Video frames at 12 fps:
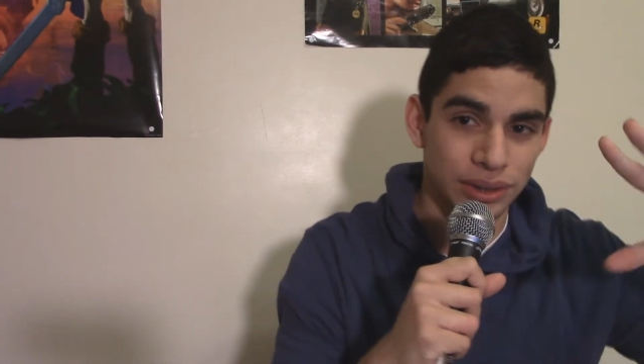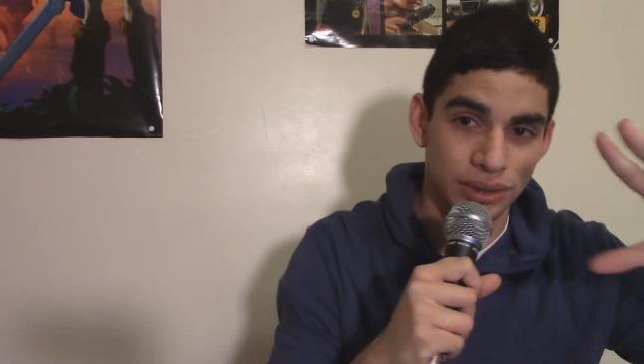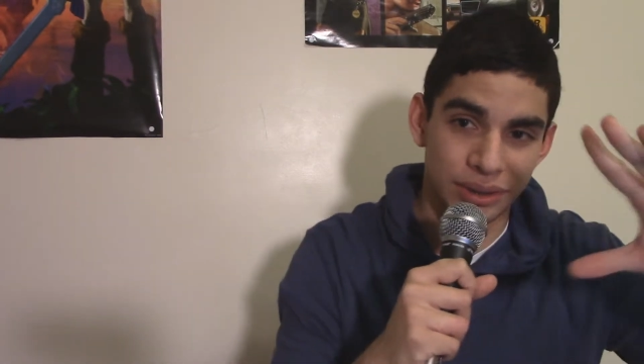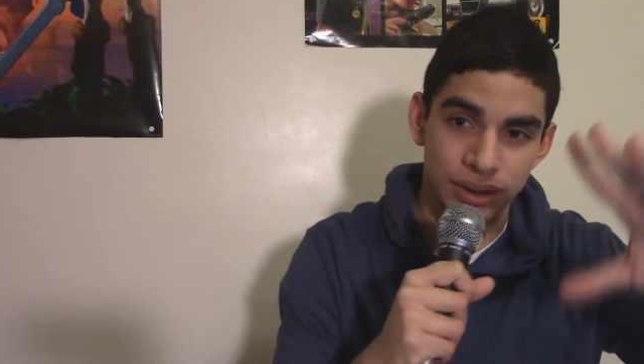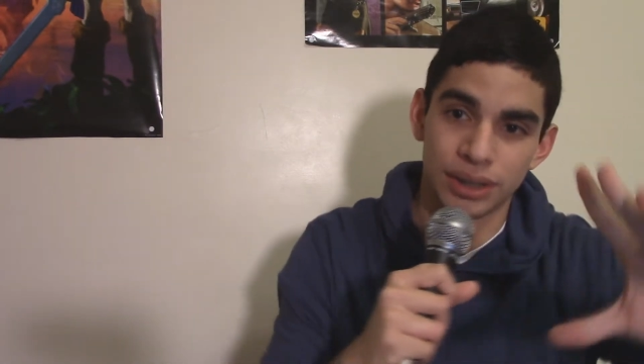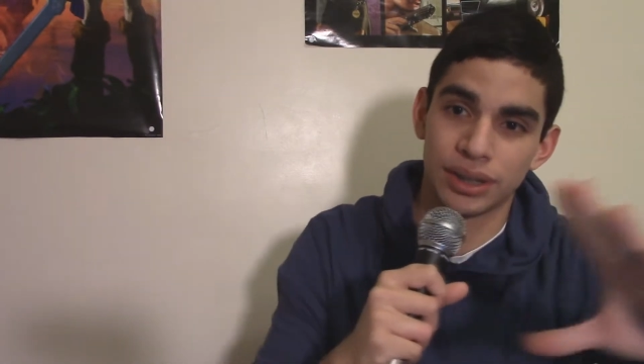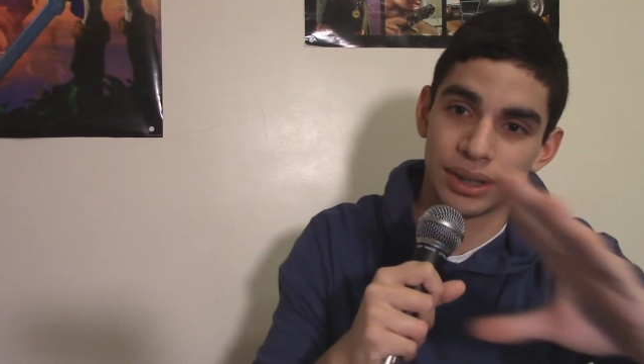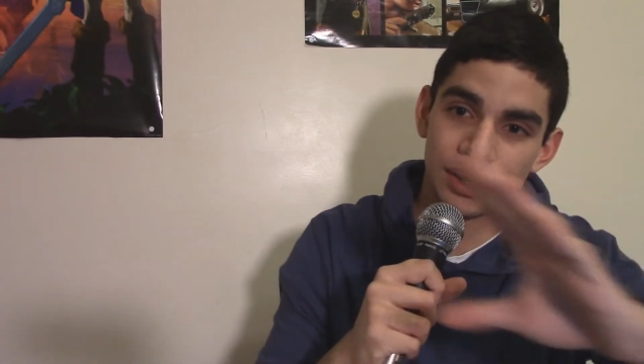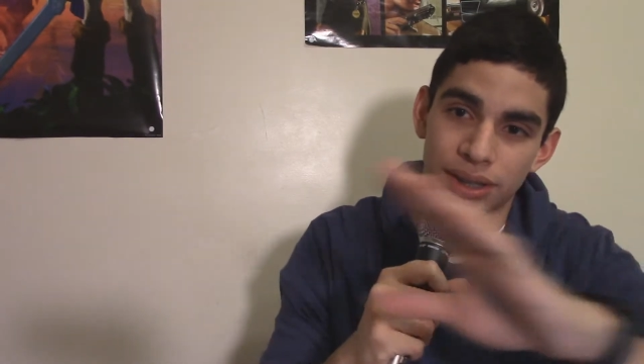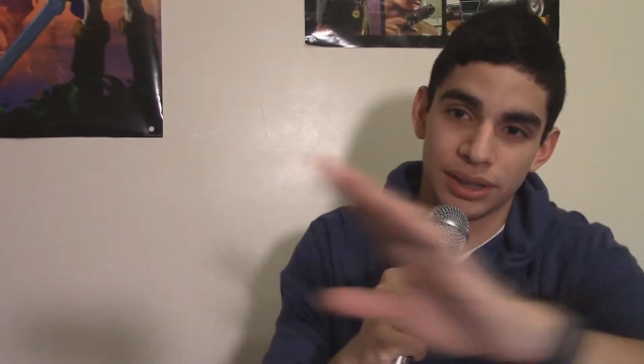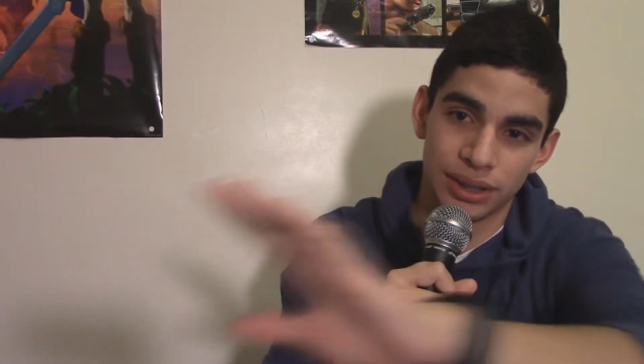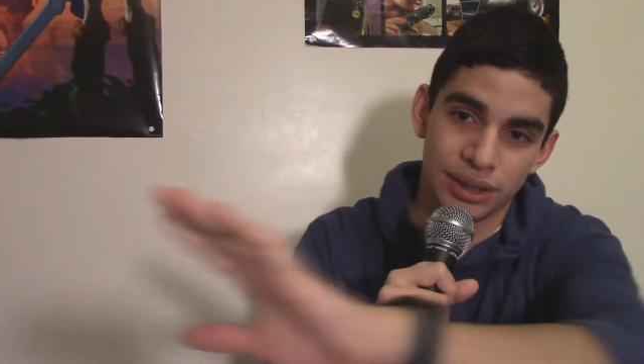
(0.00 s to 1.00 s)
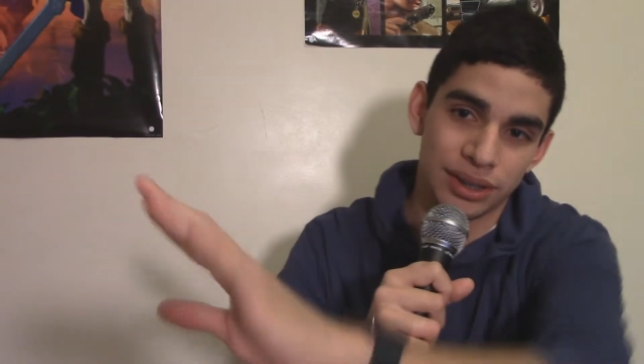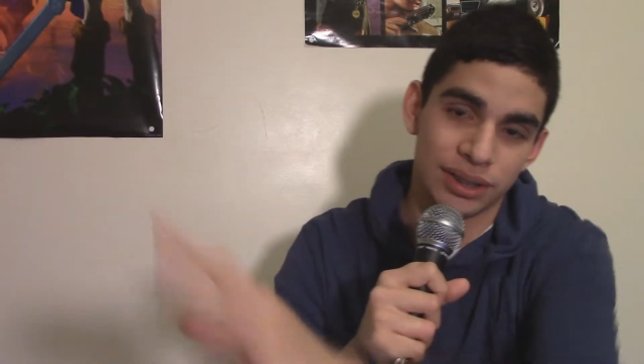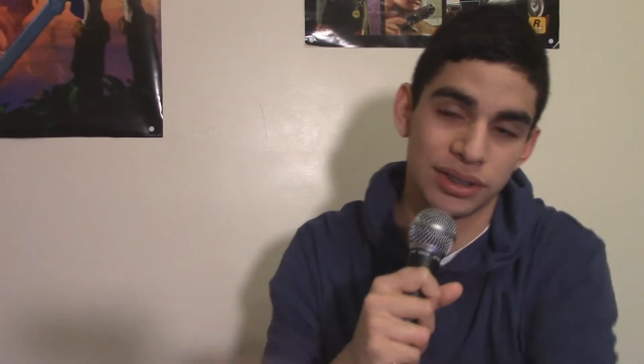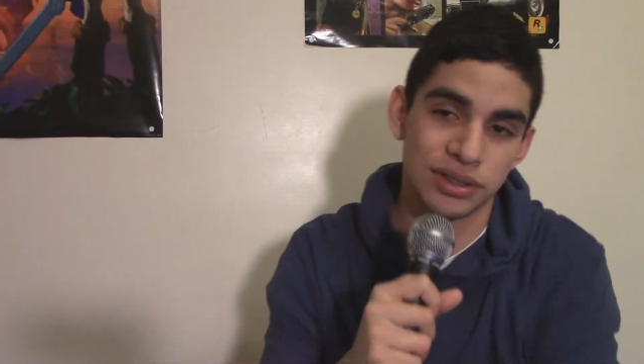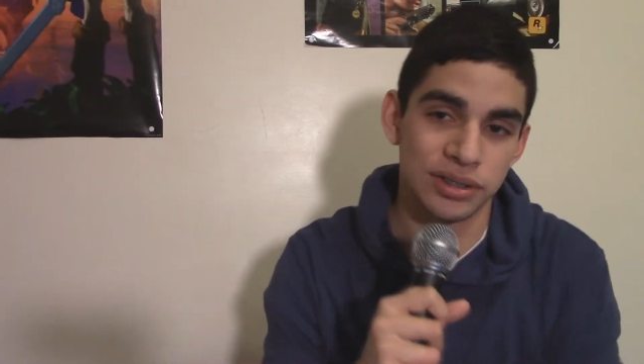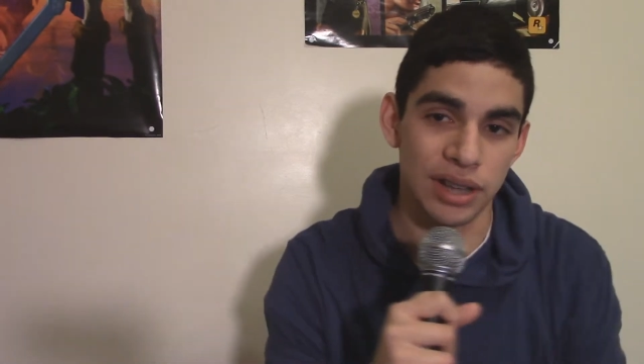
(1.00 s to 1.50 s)
the
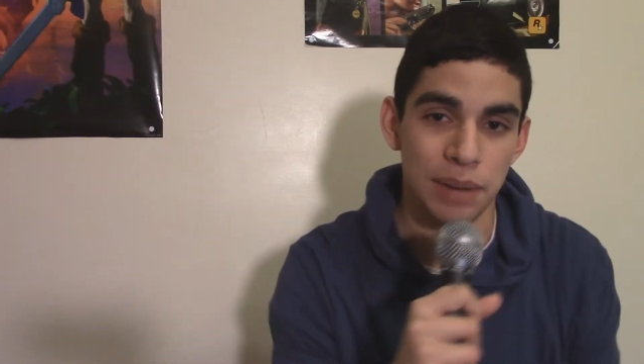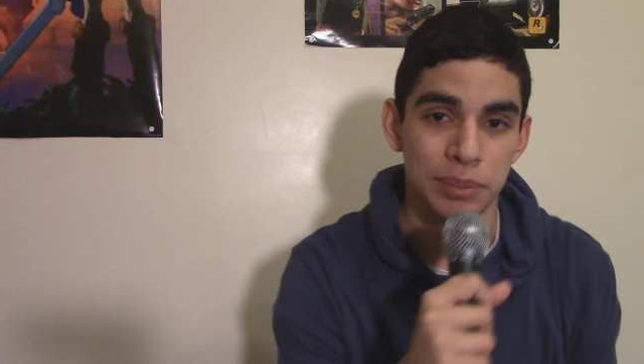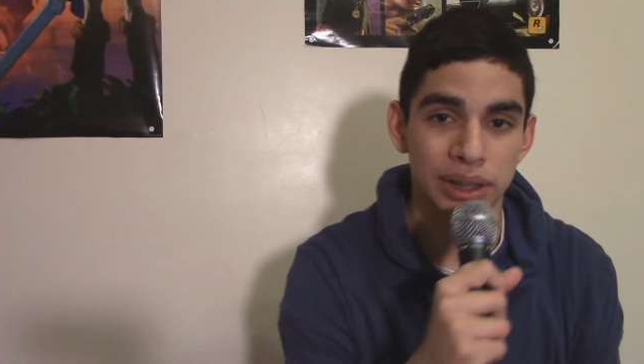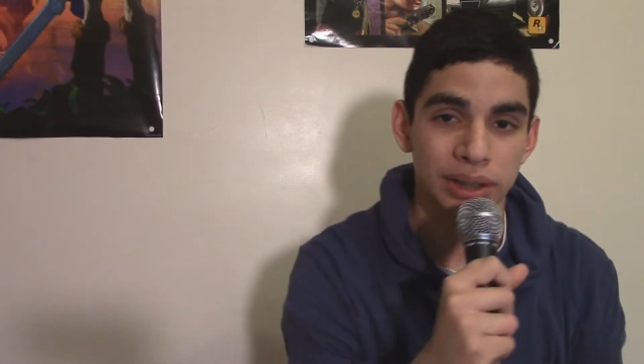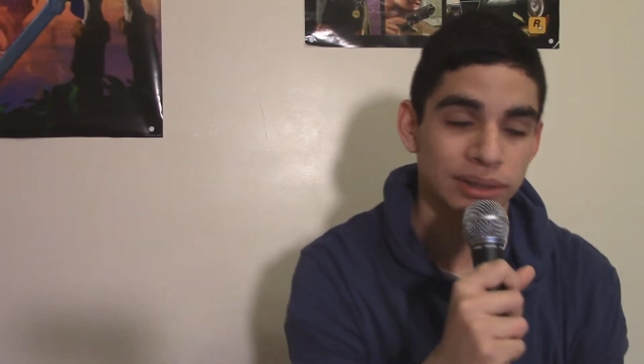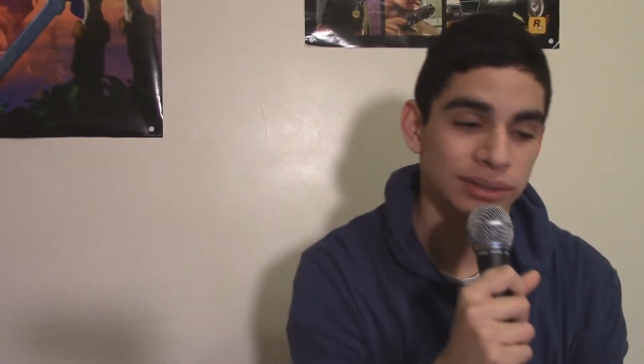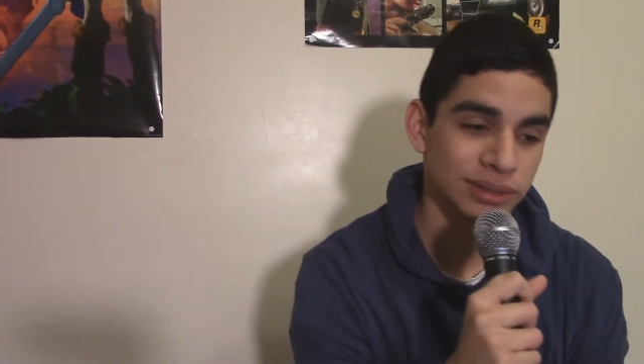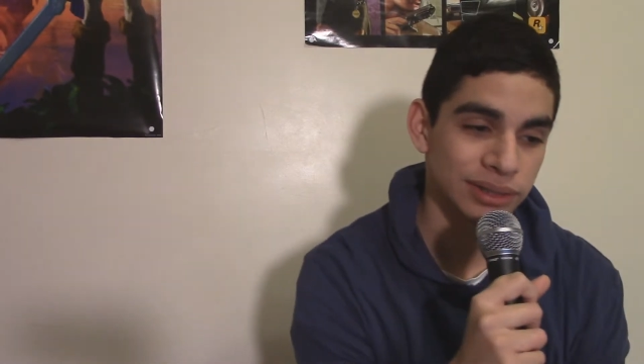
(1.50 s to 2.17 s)
stopping.